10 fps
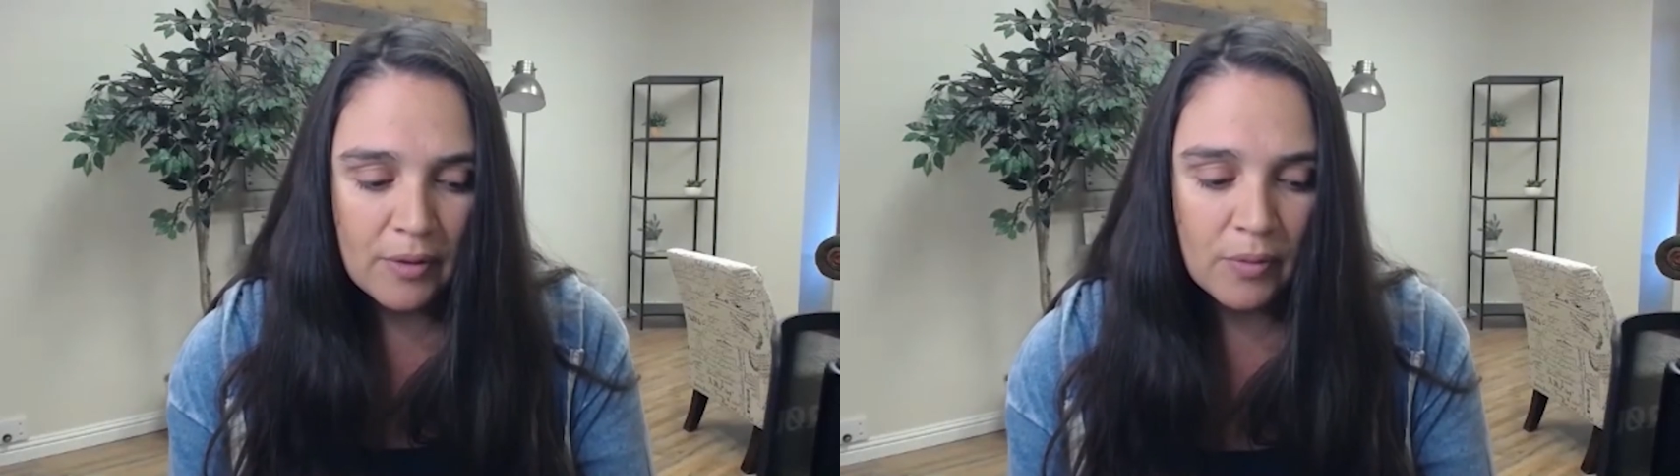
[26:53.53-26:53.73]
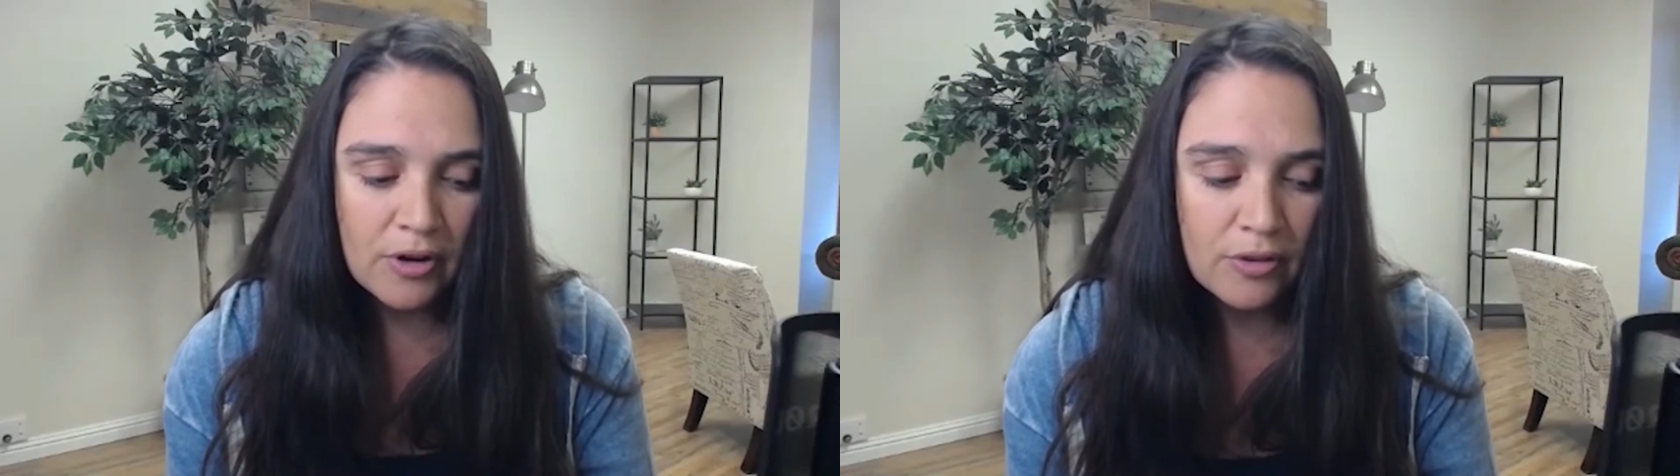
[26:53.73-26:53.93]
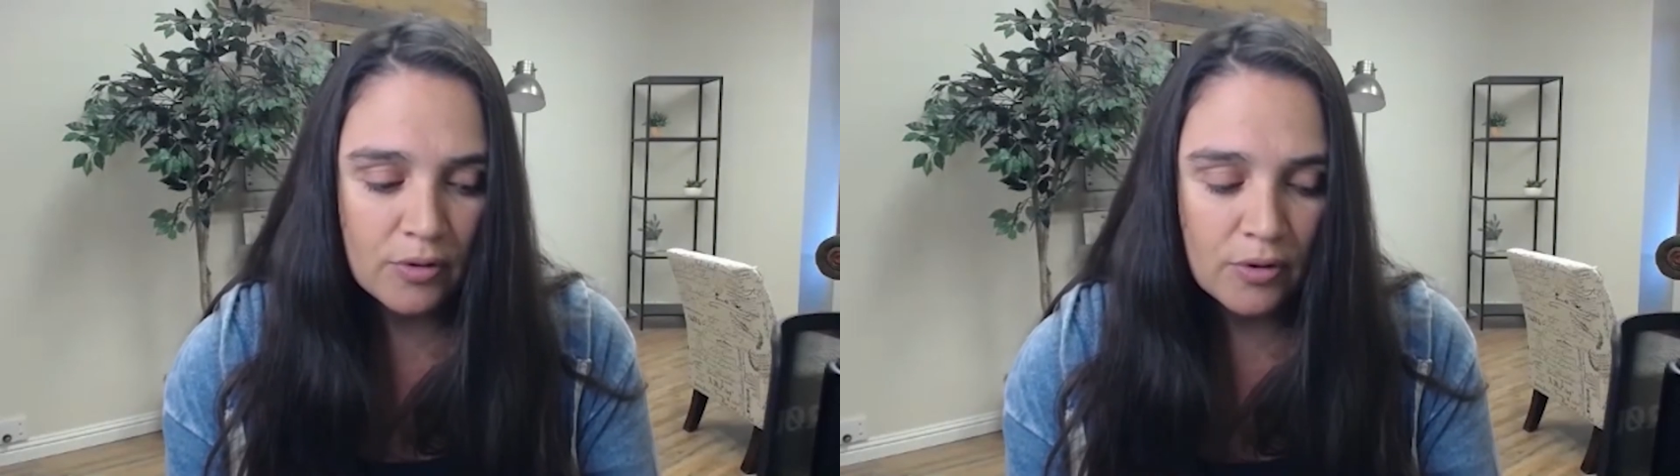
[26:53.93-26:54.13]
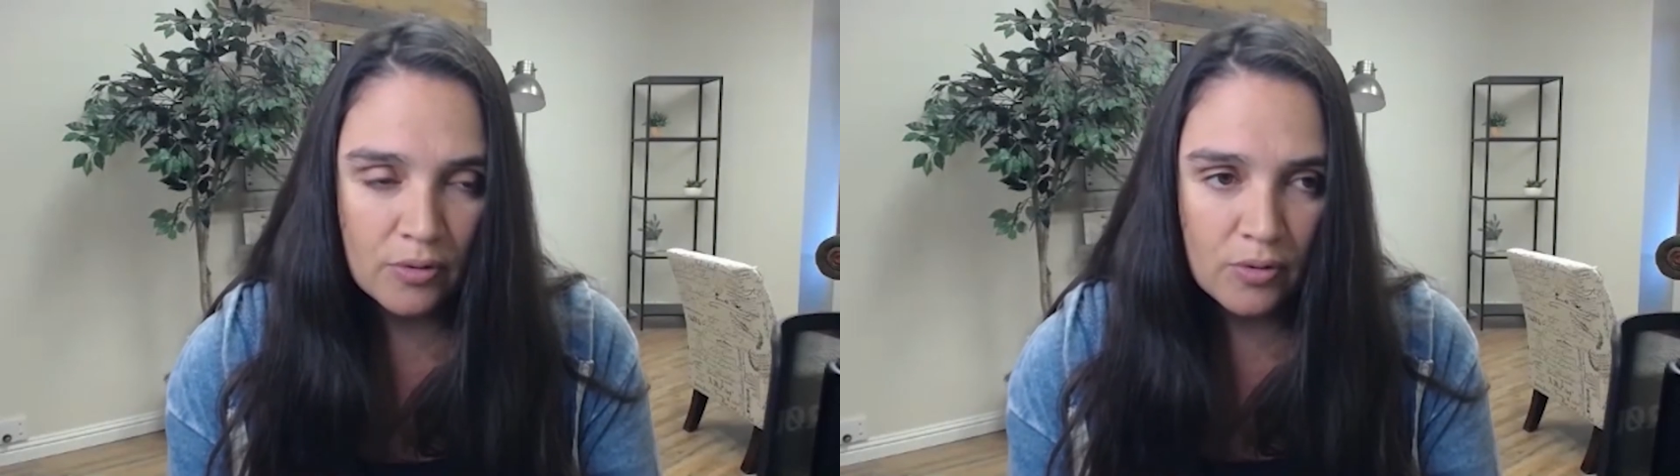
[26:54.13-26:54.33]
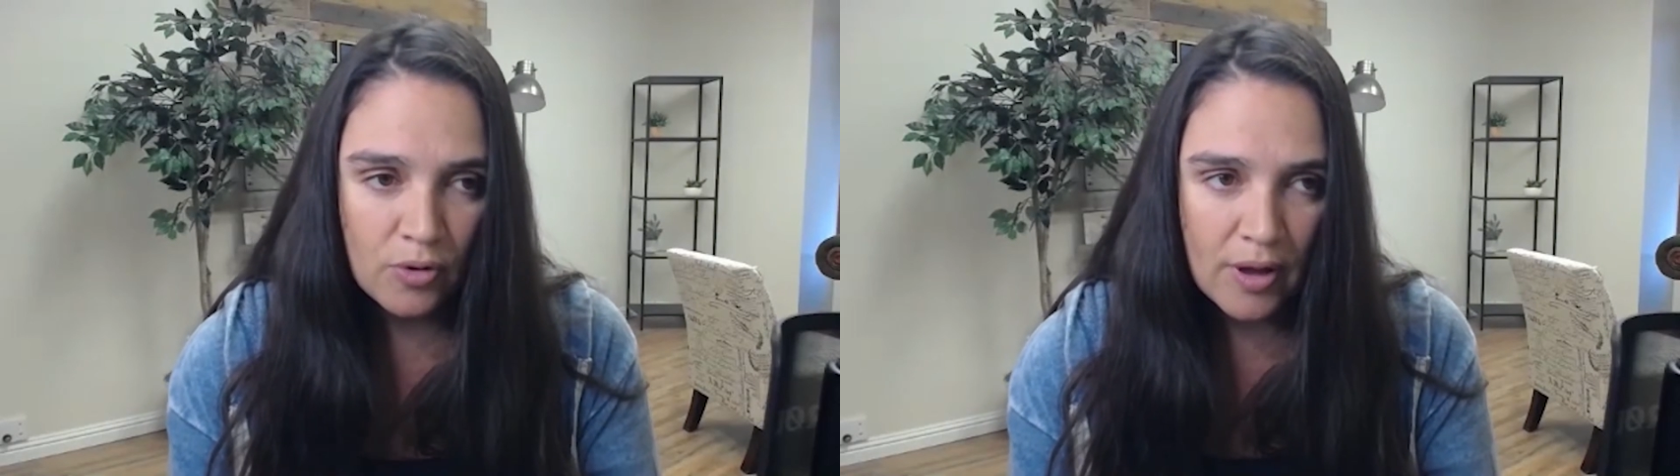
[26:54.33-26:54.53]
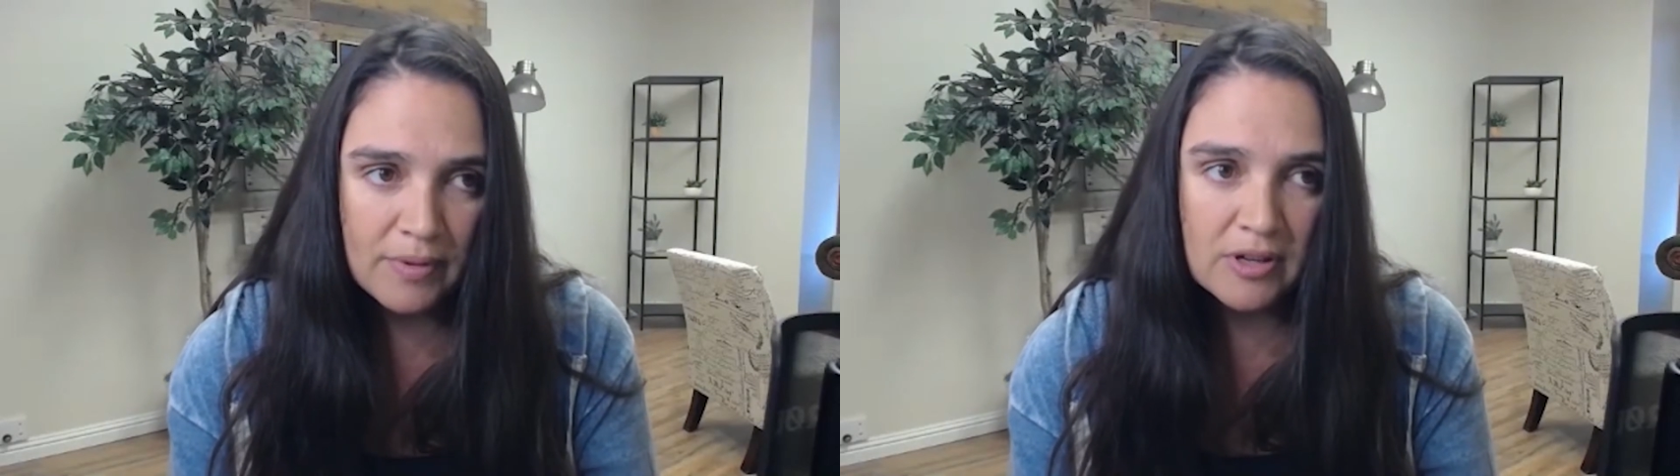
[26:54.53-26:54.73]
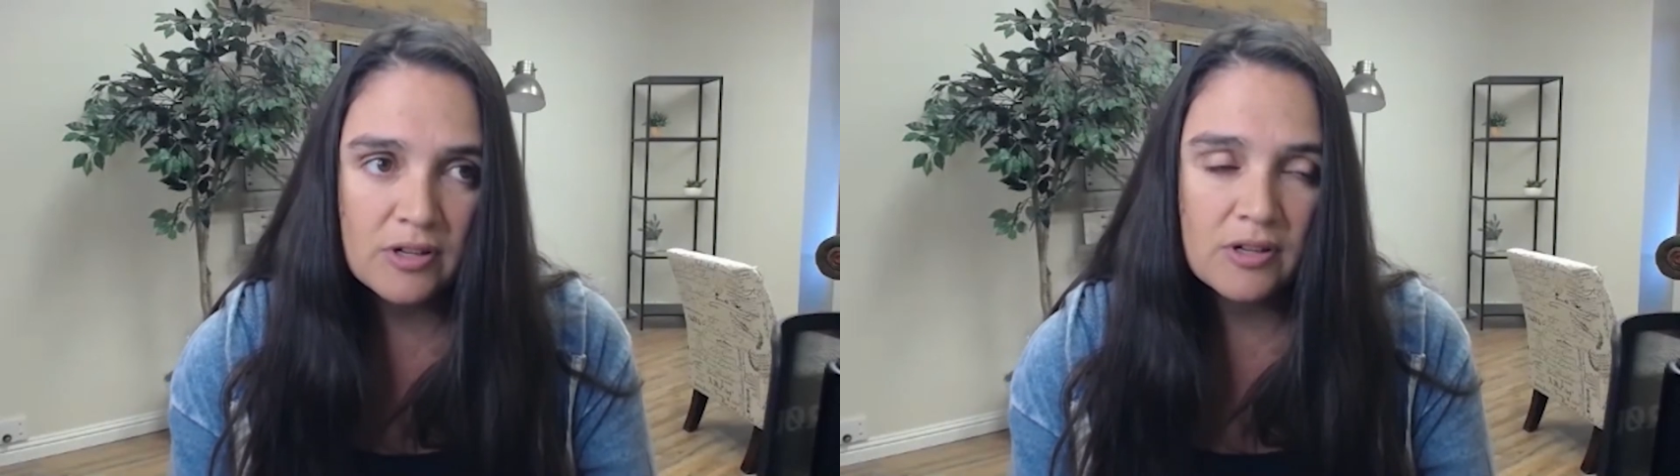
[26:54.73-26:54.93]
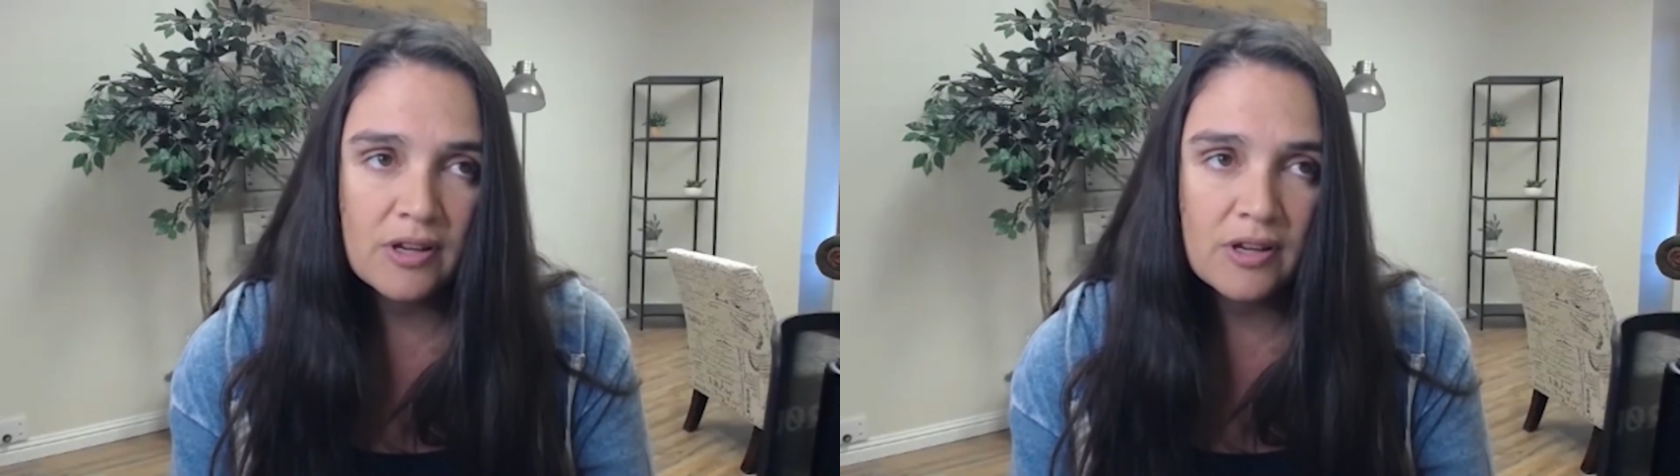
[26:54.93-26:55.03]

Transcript: worked through who happened